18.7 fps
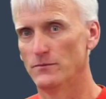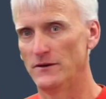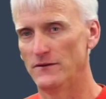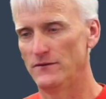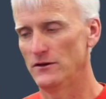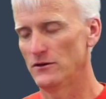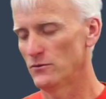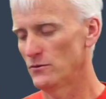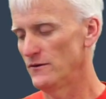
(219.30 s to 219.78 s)

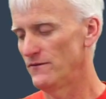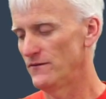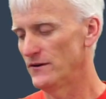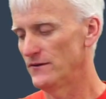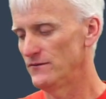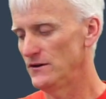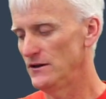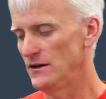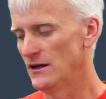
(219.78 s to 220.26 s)

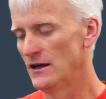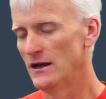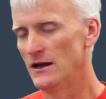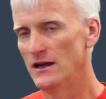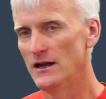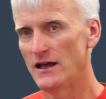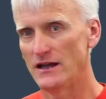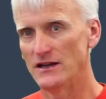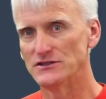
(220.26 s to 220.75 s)
PV350
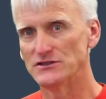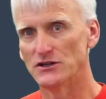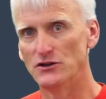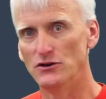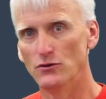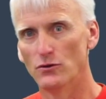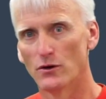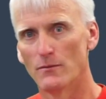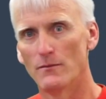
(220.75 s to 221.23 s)
and it's a
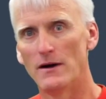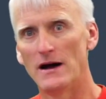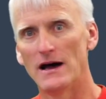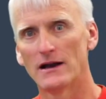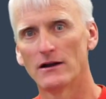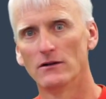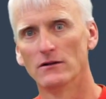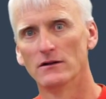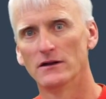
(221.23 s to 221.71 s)
newer
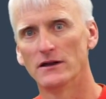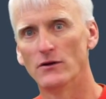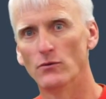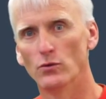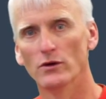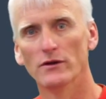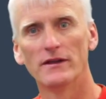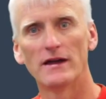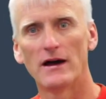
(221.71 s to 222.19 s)
model, it
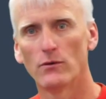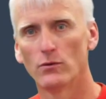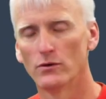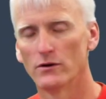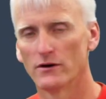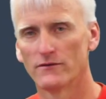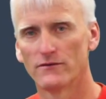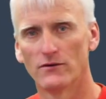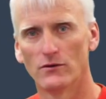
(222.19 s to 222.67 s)
will not
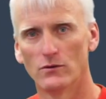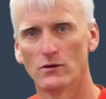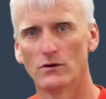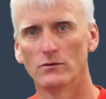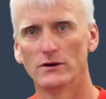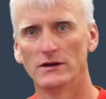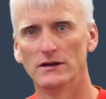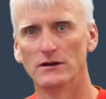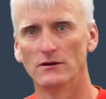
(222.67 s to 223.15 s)
work for what
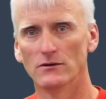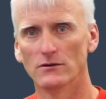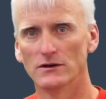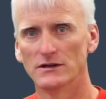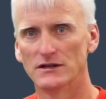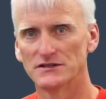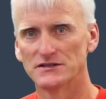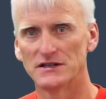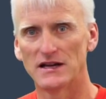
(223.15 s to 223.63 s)
we do.
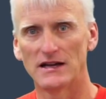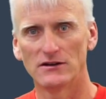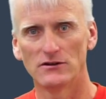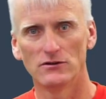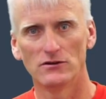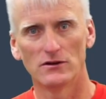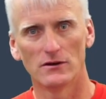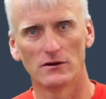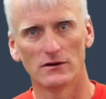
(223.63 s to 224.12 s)
It does not
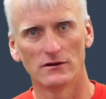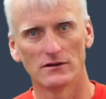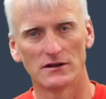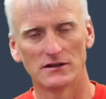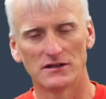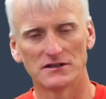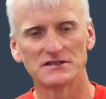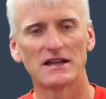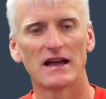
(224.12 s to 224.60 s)

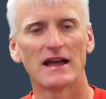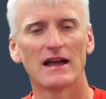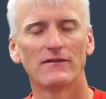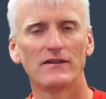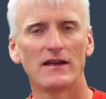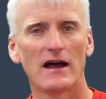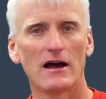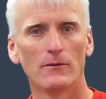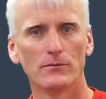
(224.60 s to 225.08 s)
have
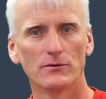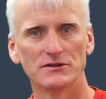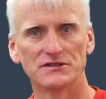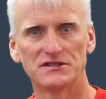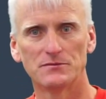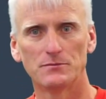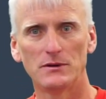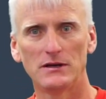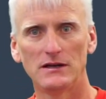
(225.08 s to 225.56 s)
the output
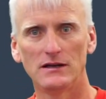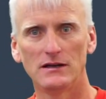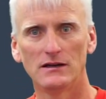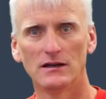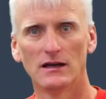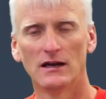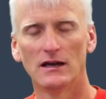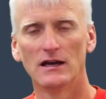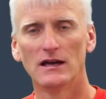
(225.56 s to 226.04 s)

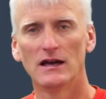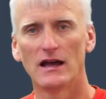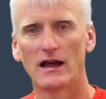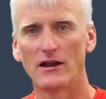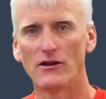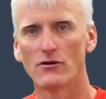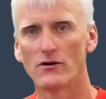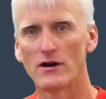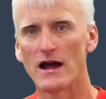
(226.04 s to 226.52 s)
speed,
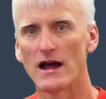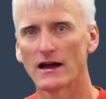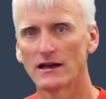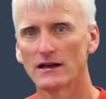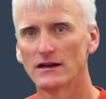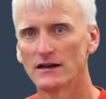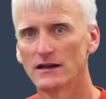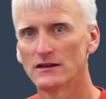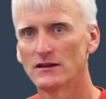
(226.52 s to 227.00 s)
and you're not
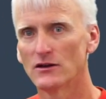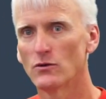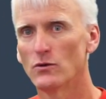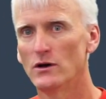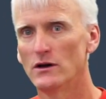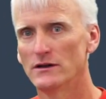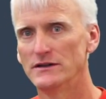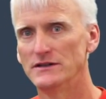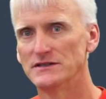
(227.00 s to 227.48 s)
going to get the
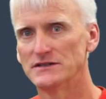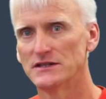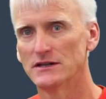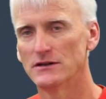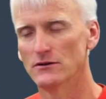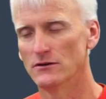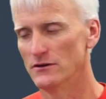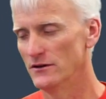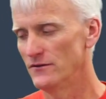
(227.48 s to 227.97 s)
quality signal.